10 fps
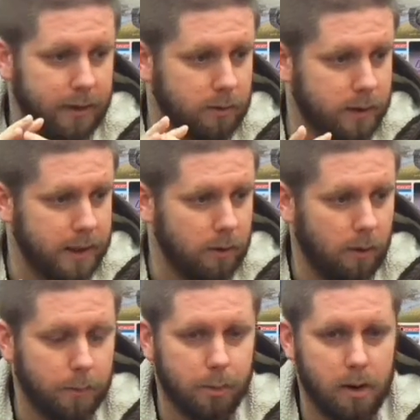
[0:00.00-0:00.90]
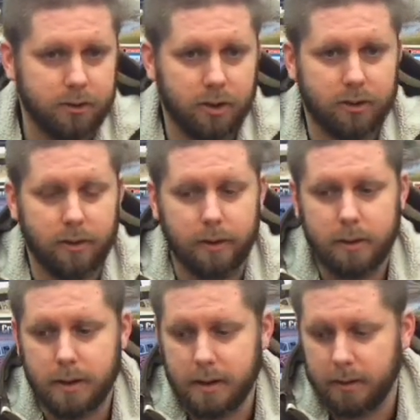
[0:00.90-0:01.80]
like looking at all the projects that are
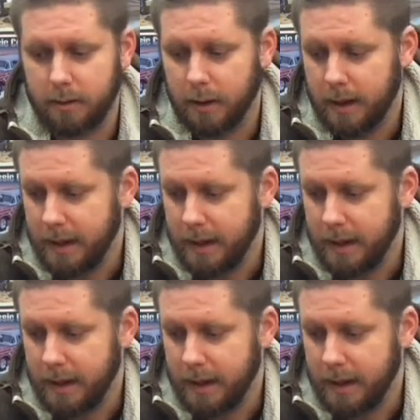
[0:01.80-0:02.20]
out here,